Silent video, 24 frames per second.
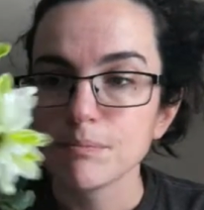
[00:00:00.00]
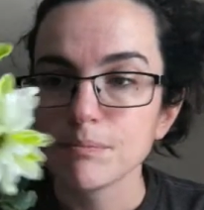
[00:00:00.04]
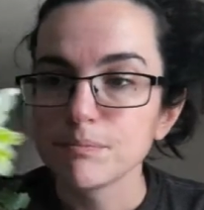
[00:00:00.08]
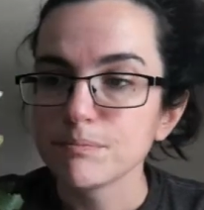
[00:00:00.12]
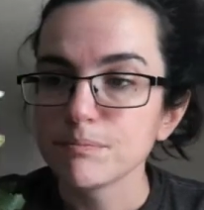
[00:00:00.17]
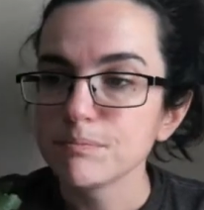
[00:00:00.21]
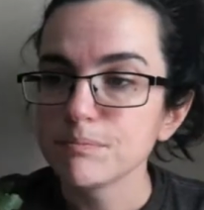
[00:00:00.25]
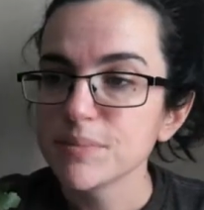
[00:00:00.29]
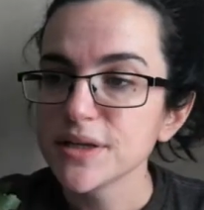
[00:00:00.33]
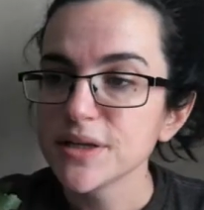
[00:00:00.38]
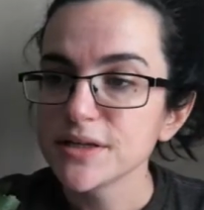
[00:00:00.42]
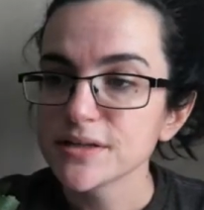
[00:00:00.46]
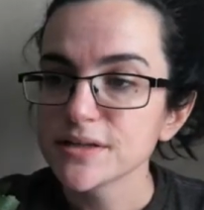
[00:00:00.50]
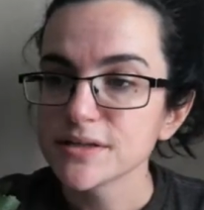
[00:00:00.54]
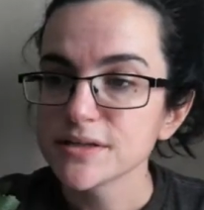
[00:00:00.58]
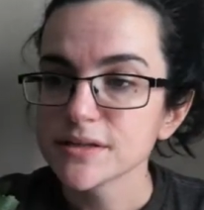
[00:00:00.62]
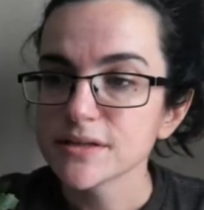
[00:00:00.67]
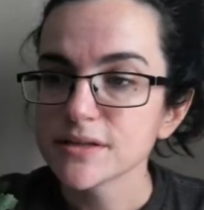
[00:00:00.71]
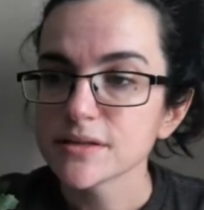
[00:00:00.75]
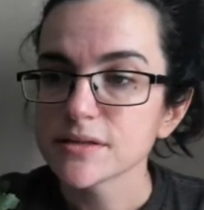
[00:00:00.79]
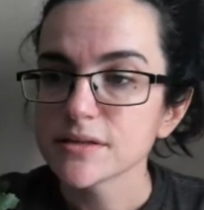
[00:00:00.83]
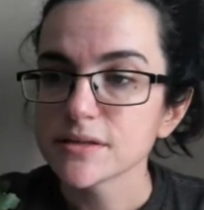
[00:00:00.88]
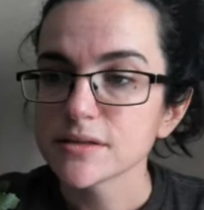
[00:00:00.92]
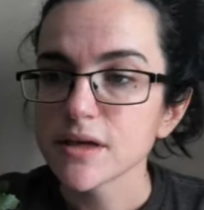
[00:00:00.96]

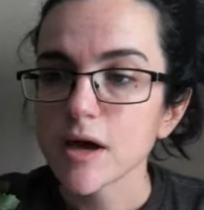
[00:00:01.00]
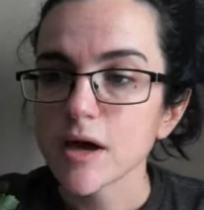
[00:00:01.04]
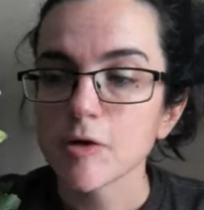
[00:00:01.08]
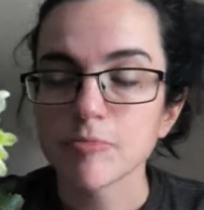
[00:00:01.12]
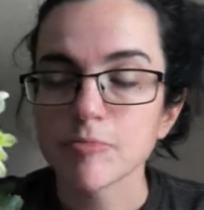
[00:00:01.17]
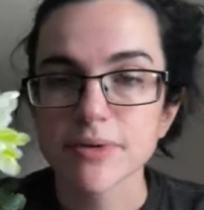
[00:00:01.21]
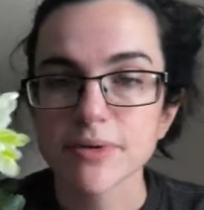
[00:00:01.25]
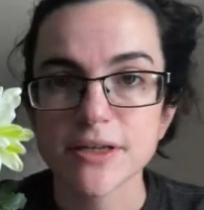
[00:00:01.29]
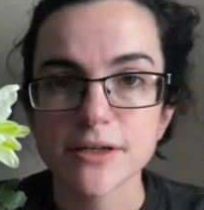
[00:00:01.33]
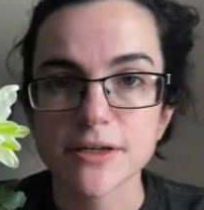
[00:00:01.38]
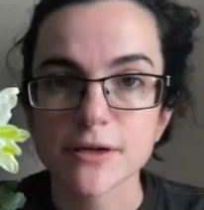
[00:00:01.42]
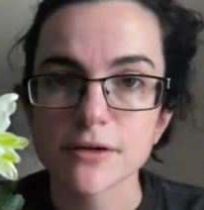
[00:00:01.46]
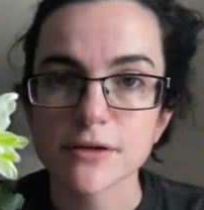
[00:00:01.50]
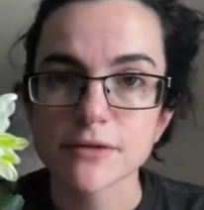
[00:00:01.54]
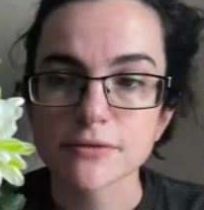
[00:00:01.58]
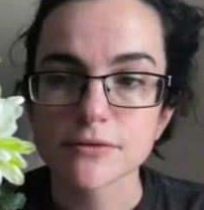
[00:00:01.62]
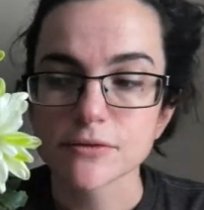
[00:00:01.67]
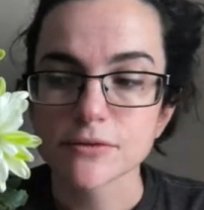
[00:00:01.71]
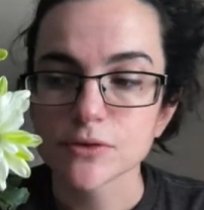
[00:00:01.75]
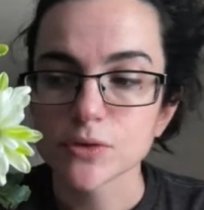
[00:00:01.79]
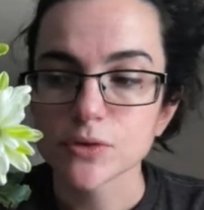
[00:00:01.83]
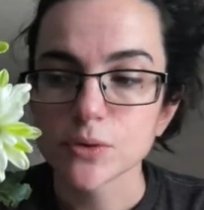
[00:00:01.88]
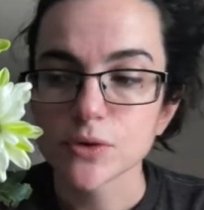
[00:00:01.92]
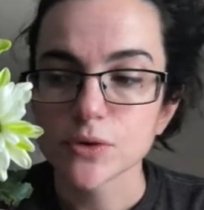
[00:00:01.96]
pieces up here
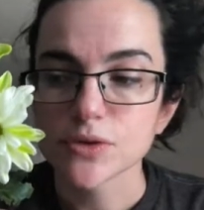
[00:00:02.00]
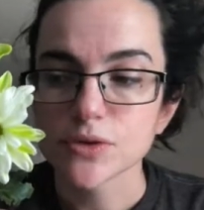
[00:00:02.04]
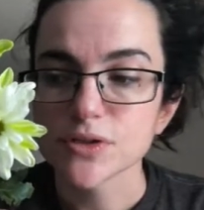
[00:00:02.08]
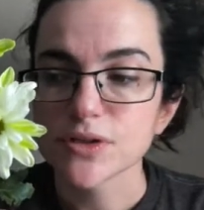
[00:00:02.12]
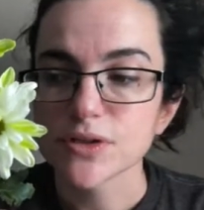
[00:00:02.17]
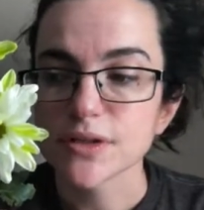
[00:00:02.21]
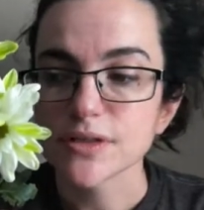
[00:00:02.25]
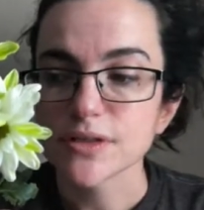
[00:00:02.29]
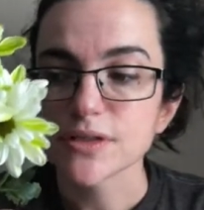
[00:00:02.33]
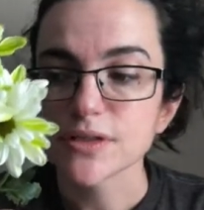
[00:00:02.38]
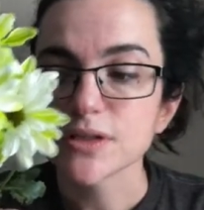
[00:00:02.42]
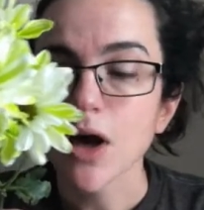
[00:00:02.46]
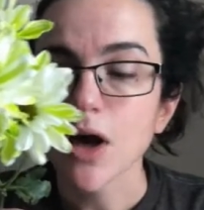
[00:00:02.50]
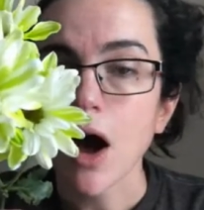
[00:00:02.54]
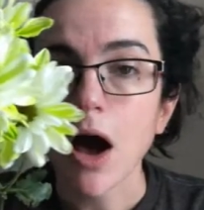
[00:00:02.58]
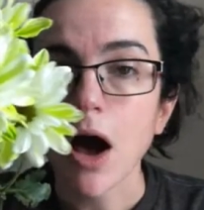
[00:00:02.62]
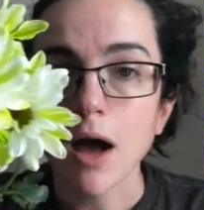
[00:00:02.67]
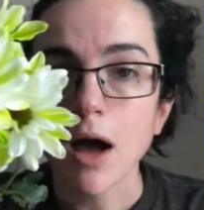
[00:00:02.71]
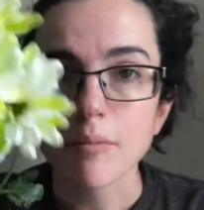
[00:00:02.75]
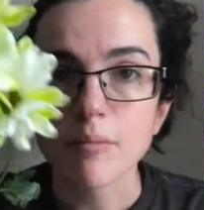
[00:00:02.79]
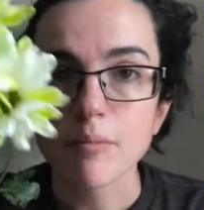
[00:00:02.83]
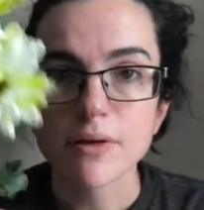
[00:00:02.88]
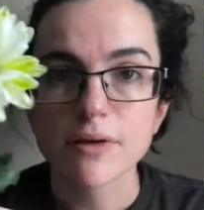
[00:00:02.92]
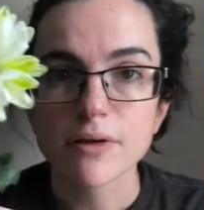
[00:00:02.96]
towards the
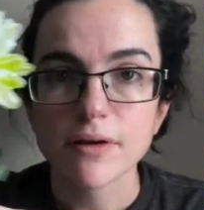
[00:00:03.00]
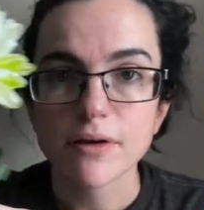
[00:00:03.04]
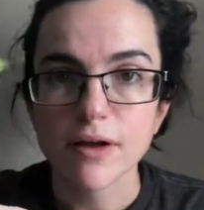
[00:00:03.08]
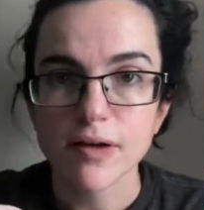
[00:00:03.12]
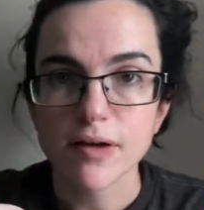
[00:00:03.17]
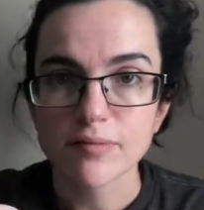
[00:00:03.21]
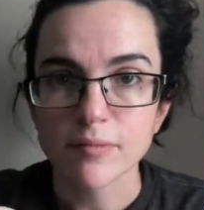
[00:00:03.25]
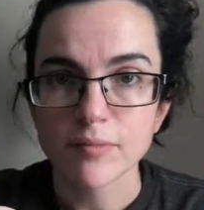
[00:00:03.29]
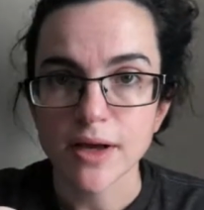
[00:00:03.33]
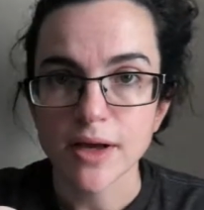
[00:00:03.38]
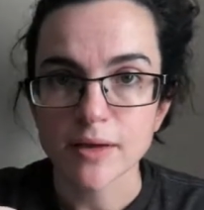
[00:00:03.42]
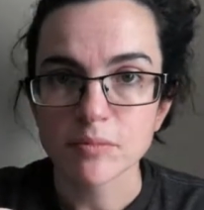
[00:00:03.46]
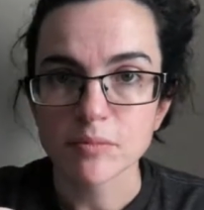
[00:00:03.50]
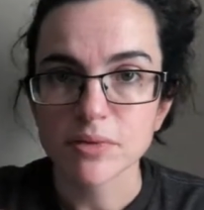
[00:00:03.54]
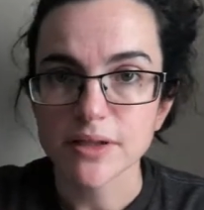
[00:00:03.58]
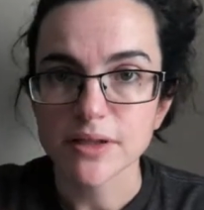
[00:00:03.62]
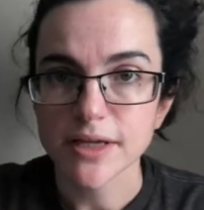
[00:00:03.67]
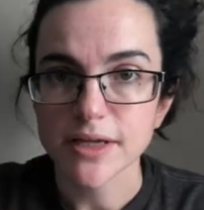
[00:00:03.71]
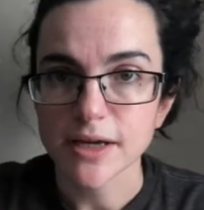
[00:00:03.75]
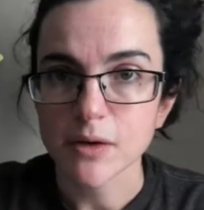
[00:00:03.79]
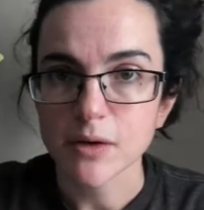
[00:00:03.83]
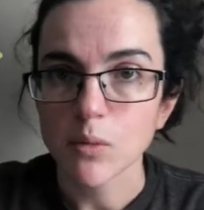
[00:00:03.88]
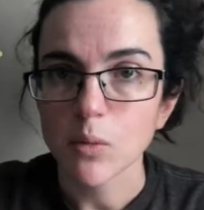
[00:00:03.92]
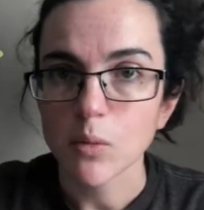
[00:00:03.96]
top of my
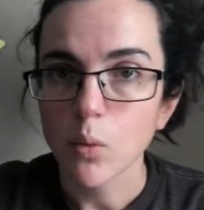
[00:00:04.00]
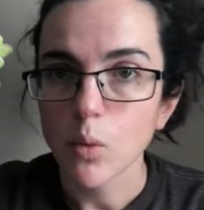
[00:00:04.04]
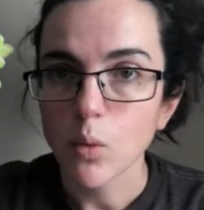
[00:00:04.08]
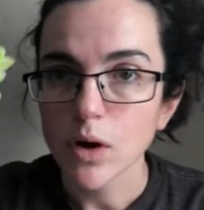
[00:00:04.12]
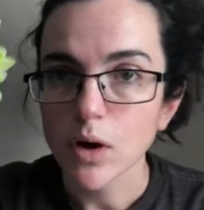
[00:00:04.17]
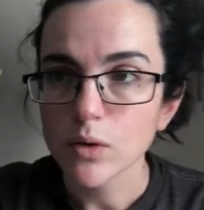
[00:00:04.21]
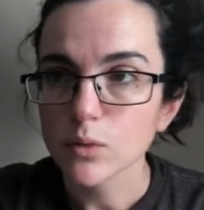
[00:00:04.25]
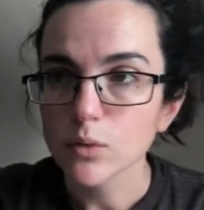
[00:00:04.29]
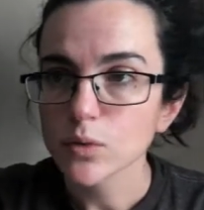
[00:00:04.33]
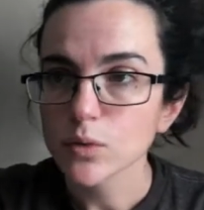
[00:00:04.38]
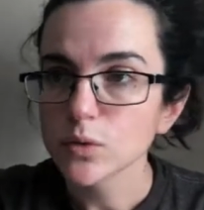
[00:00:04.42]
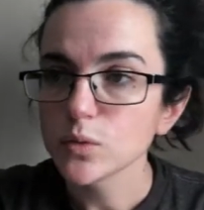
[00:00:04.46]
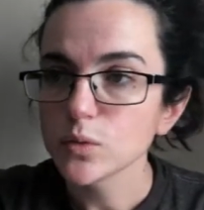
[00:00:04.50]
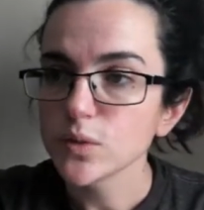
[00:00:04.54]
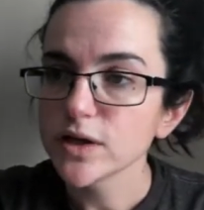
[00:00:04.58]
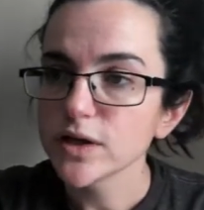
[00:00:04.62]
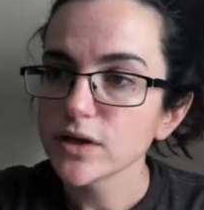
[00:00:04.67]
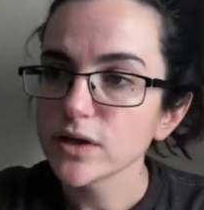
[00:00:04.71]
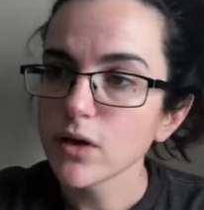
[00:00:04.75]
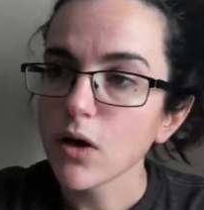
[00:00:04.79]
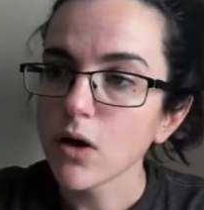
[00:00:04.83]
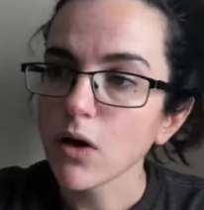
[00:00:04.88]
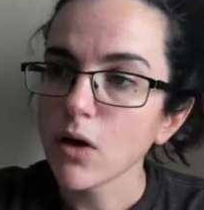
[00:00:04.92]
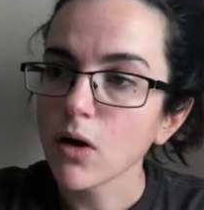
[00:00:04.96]
plant? What would we
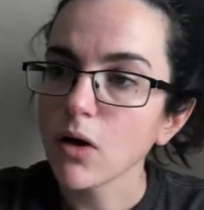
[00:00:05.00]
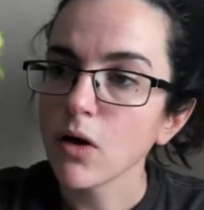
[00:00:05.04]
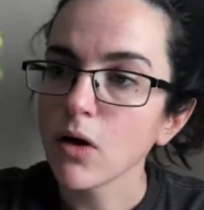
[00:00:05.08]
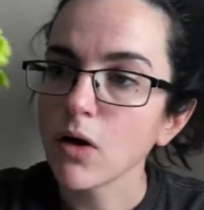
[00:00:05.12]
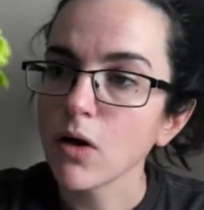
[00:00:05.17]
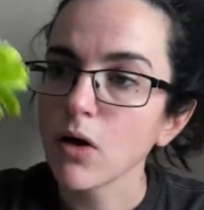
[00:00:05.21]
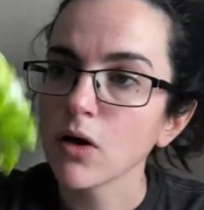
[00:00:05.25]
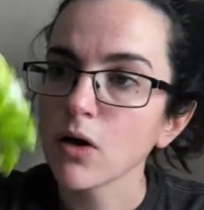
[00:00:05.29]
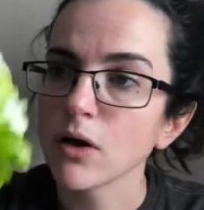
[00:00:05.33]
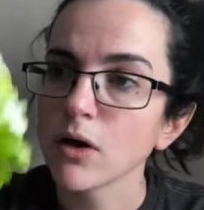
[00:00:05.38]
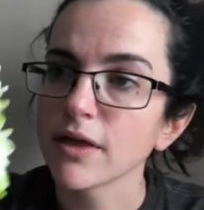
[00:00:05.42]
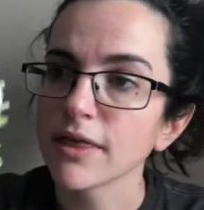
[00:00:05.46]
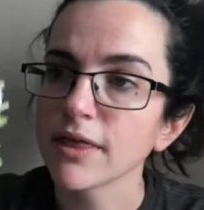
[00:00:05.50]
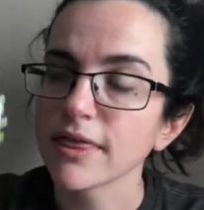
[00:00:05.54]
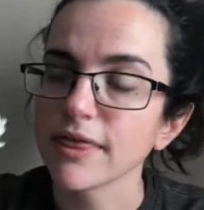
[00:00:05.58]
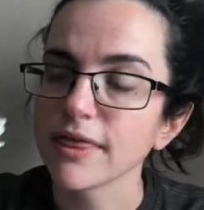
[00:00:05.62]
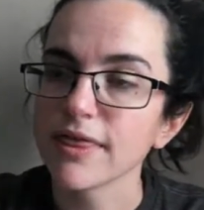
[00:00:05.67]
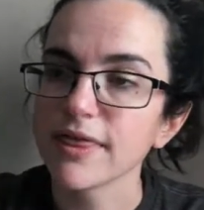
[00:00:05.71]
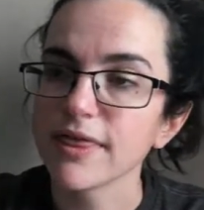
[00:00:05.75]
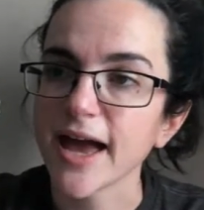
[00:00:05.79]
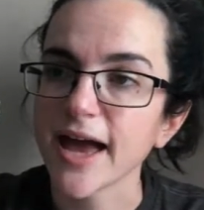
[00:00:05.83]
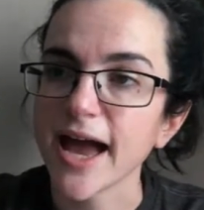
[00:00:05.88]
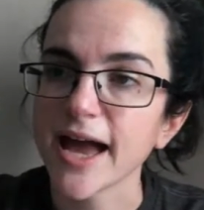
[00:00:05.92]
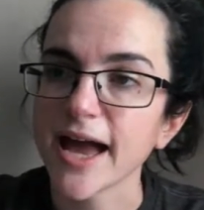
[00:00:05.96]
call
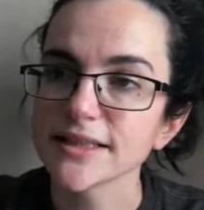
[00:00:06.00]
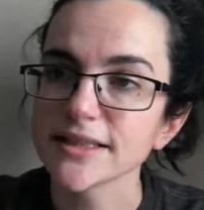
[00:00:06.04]
that?